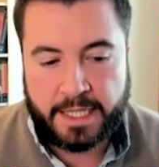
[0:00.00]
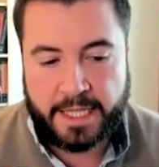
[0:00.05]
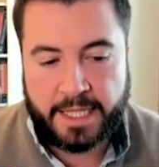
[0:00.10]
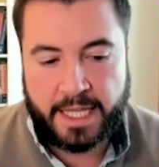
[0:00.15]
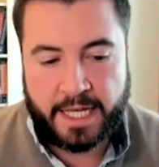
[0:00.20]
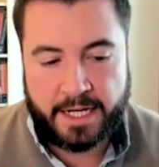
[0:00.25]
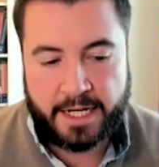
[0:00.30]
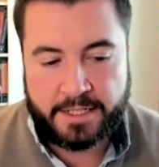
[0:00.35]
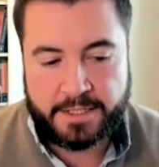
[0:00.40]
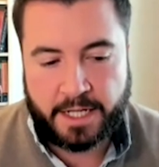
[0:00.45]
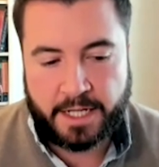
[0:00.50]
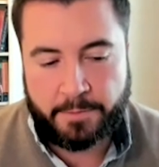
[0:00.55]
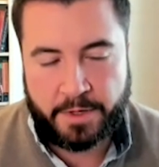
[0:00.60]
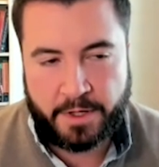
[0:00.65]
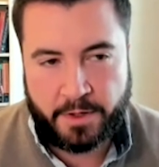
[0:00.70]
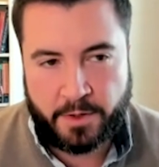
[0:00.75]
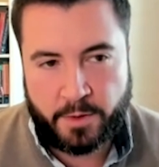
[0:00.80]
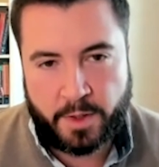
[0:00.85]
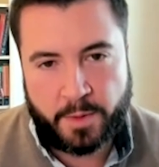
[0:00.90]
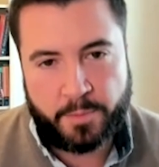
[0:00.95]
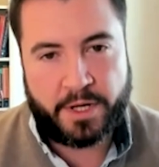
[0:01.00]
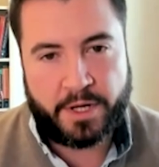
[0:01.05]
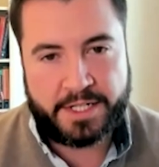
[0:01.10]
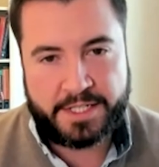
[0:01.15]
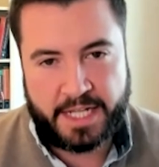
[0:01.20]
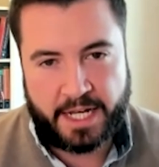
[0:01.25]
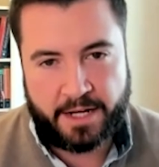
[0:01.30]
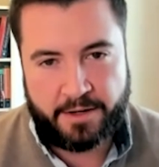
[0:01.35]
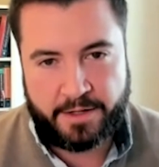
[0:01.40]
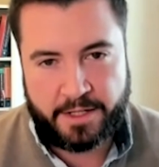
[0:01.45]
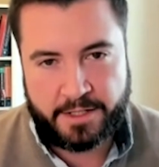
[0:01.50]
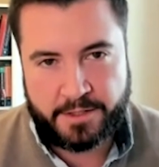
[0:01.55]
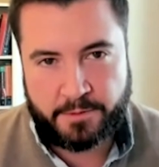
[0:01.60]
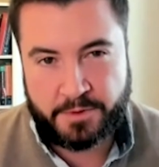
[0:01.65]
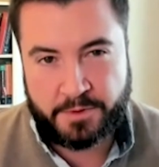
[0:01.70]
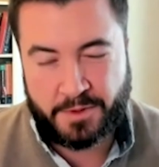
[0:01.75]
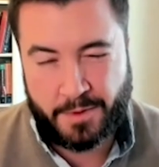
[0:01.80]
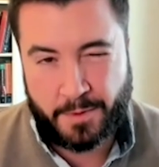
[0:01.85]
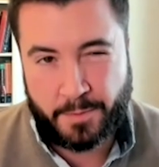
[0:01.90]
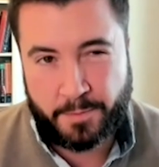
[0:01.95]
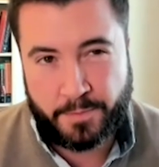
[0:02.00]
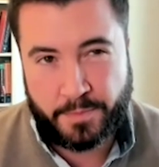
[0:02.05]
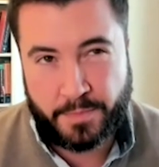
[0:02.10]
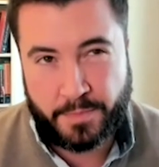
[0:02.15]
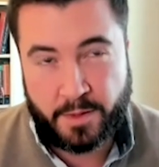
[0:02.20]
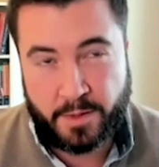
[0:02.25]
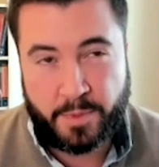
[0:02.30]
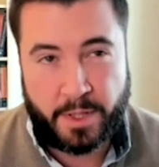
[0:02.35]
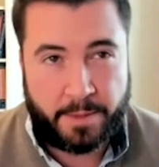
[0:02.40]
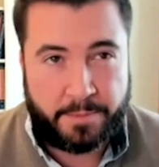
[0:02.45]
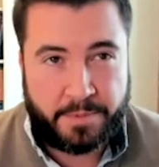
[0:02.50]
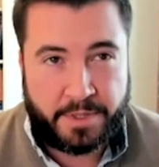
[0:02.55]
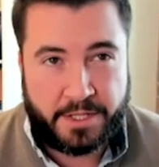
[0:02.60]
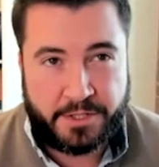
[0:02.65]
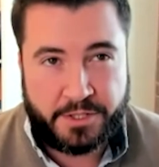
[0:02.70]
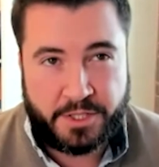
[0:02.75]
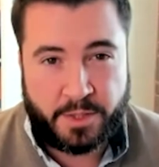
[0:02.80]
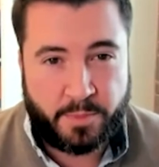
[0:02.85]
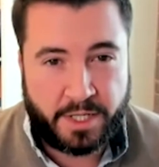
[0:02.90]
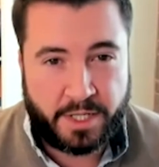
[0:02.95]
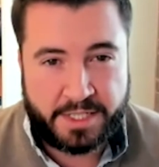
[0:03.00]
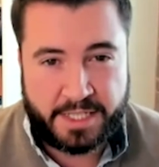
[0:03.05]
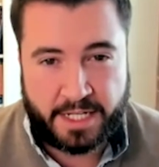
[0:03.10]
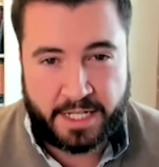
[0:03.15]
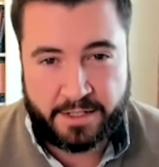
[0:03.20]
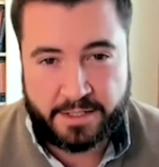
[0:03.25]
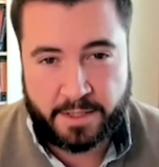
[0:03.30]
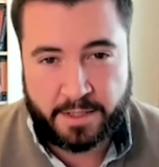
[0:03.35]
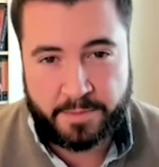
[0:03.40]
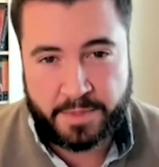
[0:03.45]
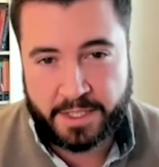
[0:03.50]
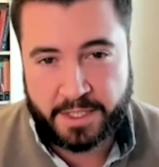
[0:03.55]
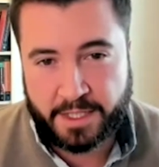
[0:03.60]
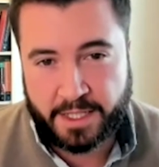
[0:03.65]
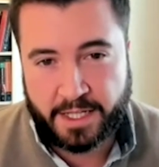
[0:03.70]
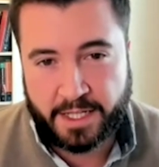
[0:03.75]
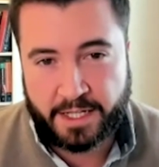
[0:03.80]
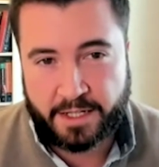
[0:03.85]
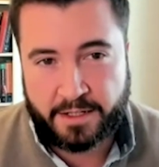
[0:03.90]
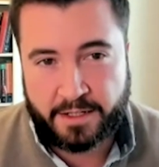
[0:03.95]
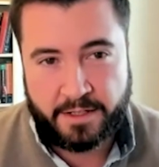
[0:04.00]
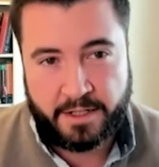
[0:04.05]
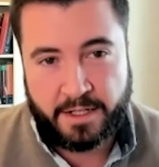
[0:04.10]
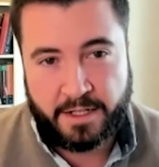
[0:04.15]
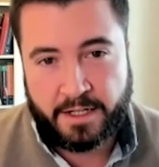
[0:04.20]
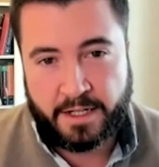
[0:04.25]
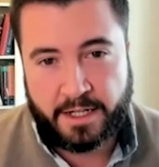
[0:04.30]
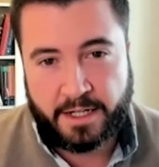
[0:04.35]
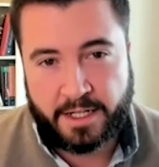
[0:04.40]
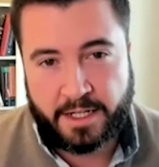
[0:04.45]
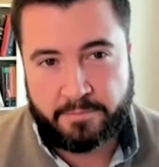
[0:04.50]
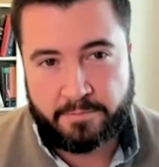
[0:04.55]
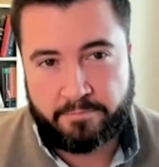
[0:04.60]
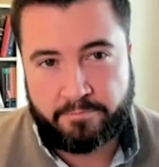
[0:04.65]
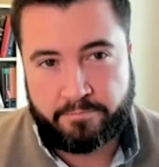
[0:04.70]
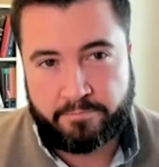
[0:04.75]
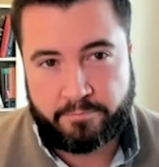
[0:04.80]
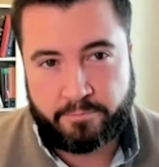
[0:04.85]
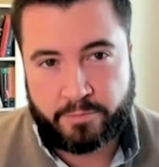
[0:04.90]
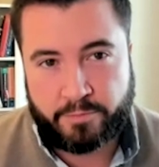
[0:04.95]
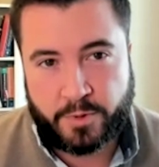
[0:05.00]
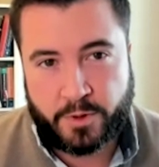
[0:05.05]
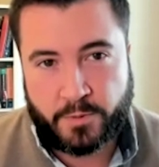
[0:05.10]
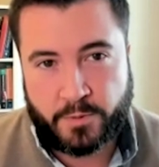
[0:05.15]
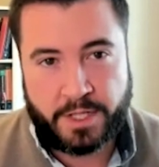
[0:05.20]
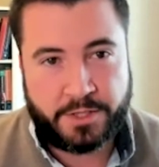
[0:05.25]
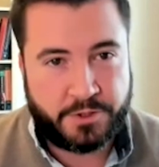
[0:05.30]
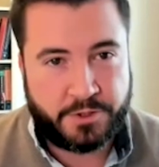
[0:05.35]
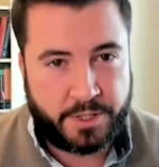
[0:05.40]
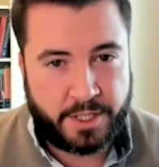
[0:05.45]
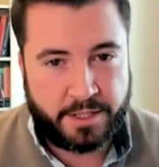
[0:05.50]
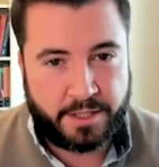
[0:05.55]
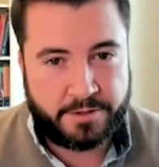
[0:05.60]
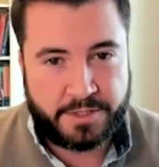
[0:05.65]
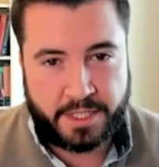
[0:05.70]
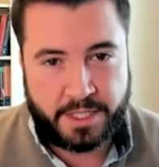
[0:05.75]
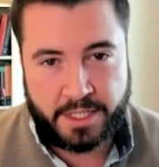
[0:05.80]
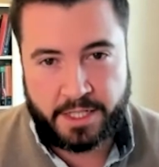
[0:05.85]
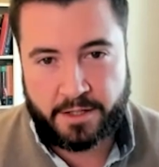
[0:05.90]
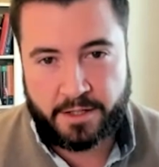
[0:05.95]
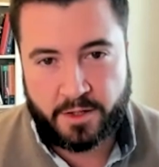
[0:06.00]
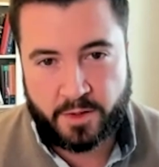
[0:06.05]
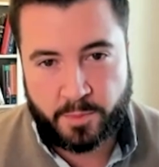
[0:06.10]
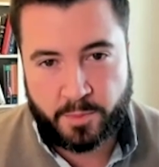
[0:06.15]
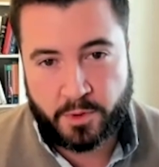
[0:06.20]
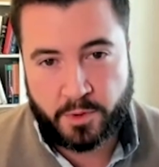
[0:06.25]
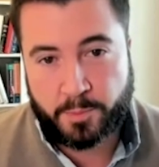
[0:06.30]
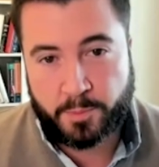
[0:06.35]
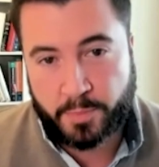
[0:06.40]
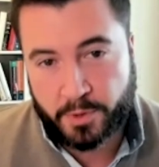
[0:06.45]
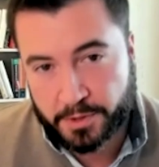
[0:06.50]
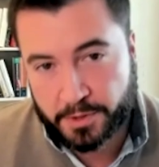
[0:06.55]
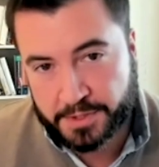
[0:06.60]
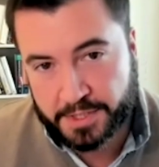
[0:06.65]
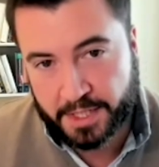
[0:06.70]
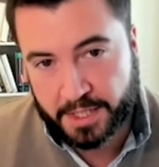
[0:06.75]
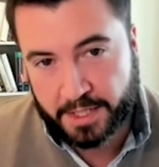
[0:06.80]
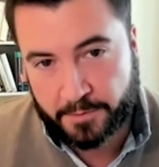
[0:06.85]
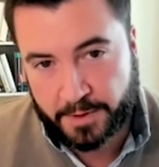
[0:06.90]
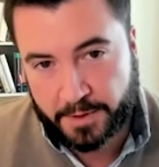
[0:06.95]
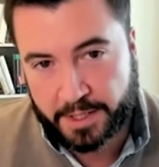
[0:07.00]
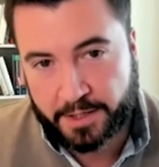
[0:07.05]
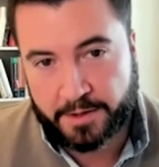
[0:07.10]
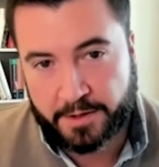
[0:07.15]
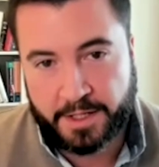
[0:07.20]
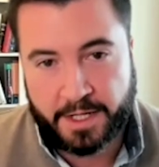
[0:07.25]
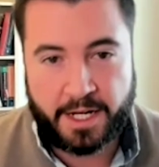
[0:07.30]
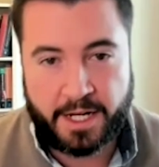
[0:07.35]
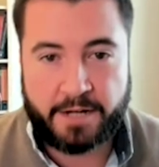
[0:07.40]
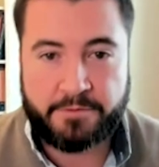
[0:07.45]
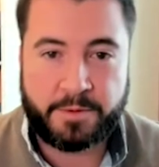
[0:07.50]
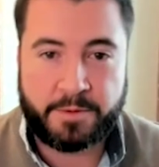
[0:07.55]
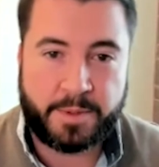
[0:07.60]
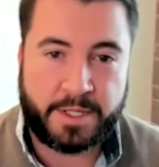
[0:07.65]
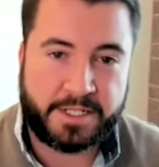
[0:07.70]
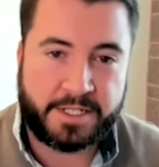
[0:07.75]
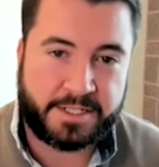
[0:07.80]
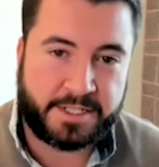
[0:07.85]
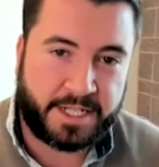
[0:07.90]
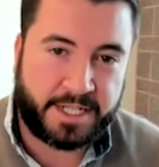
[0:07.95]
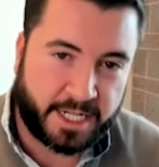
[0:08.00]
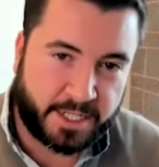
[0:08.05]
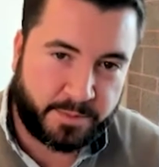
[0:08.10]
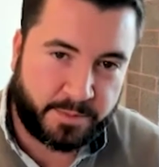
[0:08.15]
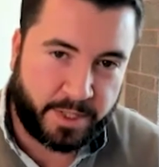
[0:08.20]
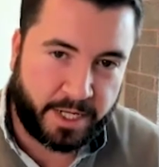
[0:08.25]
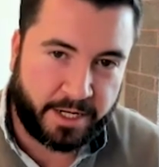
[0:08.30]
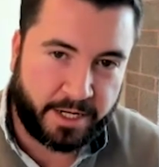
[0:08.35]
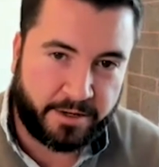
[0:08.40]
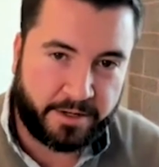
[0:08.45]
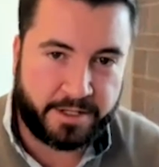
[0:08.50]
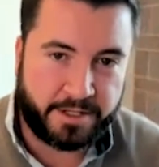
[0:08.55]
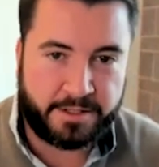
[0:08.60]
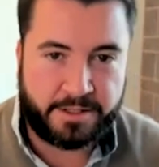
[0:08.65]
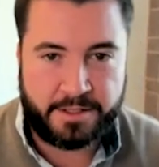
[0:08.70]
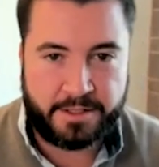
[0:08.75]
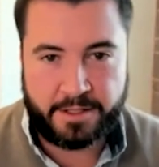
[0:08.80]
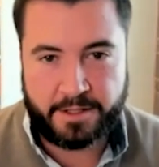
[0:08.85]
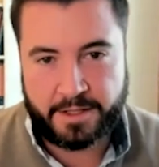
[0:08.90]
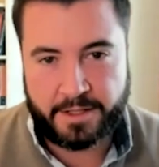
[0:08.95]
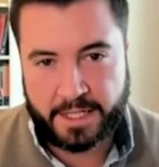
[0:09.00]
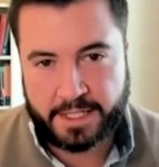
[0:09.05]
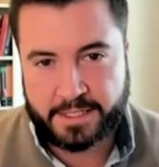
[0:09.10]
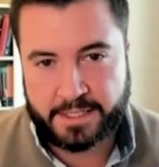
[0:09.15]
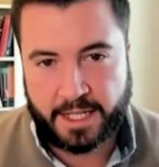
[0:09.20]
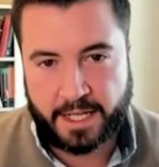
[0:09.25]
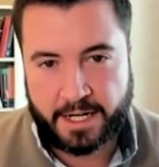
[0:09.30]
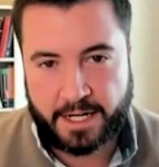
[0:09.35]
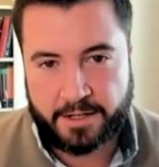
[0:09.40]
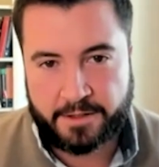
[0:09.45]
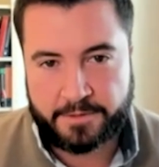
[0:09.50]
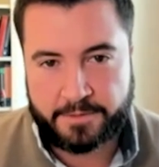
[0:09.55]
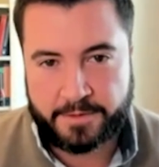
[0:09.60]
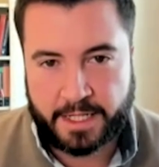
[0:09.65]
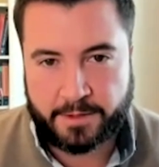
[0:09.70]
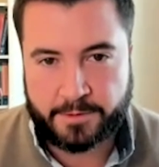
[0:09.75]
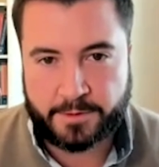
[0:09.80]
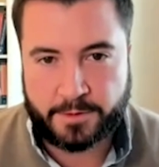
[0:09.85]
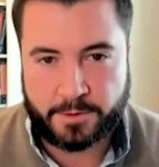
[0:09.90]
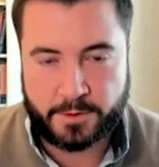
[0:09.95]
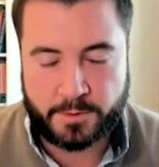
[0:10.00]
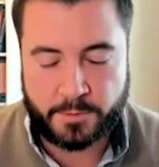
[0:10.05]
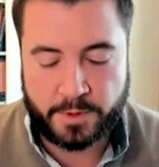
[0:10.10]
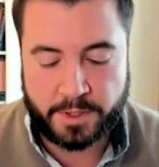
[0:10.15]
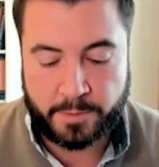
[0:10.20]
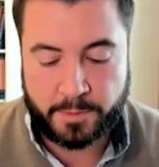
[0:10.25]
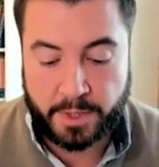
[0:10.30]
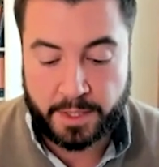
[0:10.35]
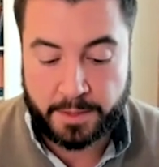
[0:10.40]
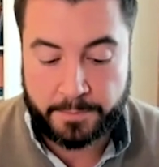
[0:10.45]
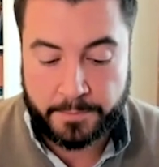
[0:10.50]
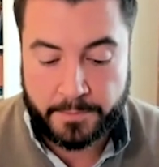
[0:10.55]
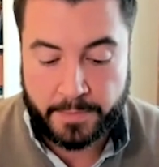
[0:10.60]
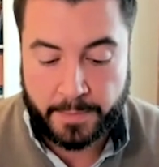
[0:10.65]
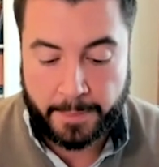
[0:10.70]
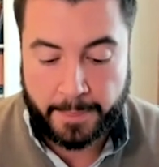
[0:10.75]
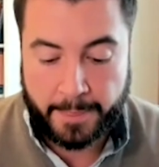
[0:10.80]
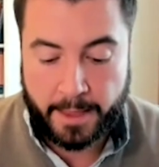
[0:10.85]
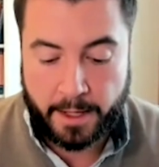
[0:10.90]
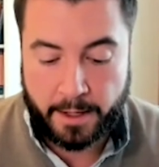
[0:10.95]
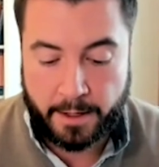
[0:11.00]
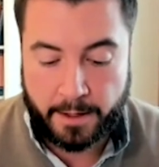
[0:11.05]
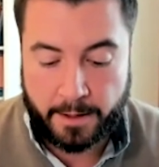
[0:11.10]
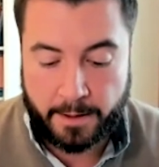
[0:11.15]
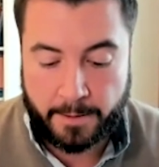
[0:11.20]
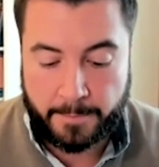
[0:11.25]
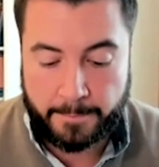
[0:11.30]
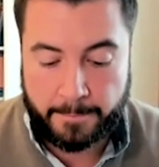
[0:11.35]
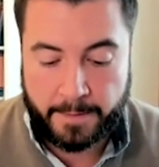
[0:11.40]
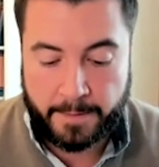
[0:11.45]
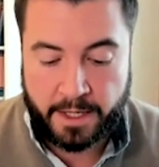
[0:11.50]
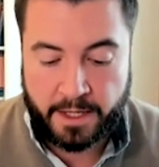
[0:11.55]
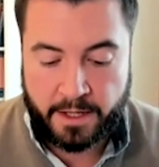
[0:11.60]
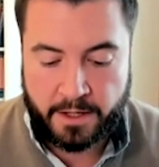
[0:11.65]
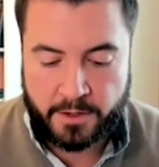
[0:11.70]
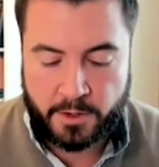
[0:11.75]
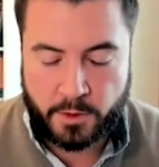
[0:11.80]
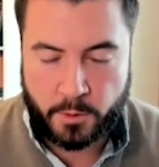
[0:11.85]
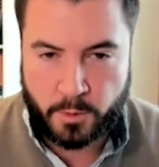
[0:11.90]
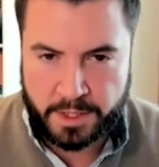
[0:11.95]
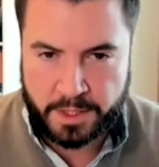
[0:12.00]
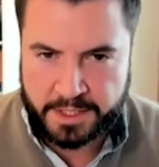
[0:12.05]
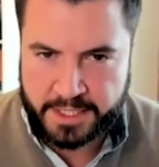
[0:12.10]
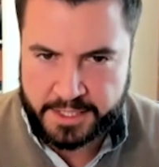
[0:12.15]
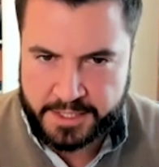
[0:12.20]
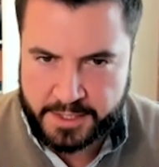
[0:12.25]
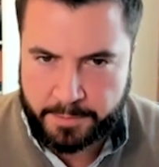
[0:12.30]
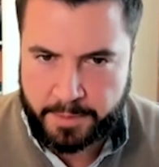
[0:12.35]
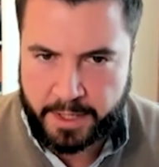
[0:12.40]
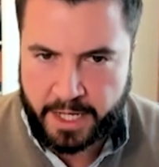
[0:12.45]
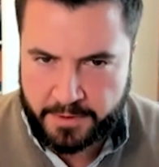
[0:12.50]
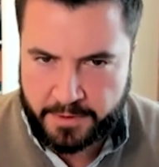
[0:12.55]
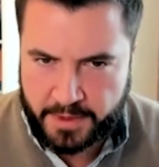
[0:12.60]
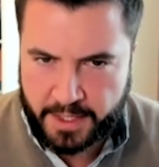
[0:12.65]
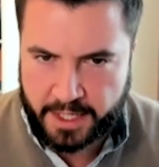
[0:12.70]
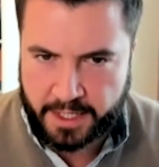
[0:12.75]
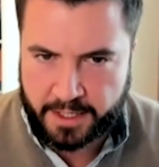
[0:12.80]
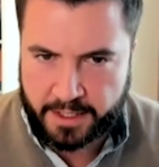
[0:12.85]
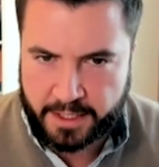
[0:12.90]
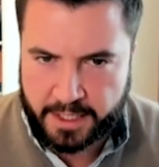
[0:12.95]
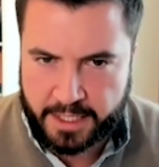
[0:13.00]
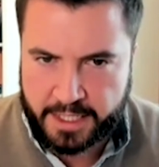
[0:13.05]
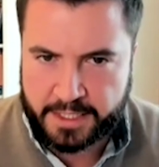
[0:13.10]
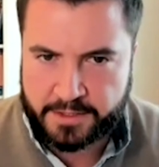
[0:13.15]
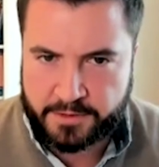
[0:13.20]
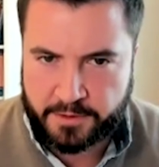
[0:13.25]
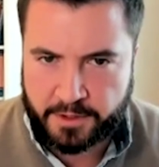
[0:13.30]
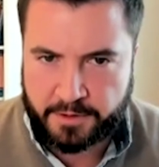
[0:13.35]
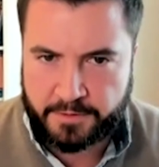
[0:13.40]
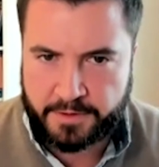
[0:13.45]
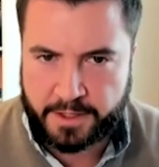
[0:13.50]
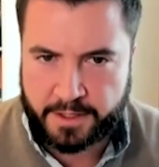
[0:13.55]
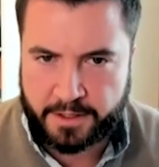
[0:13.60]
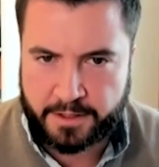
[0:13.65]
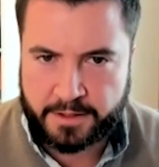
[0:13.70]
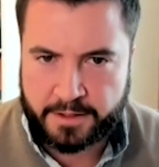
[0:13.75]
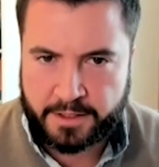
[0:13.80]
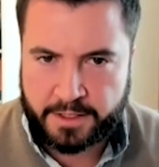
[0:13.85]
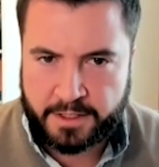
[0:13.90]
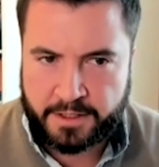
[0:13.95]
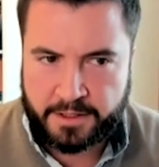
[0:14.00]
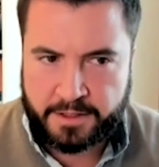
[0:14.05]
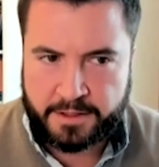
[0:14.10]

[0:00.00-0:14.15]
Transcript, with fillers: that is, I mean, it breaks down in terms of the, the population. It breaks down to something like uh, three hundred dollars a year per person. We know not everybody's a taxpayer, and you know that's not how households work. But um, the willingness to pay thing is sort of the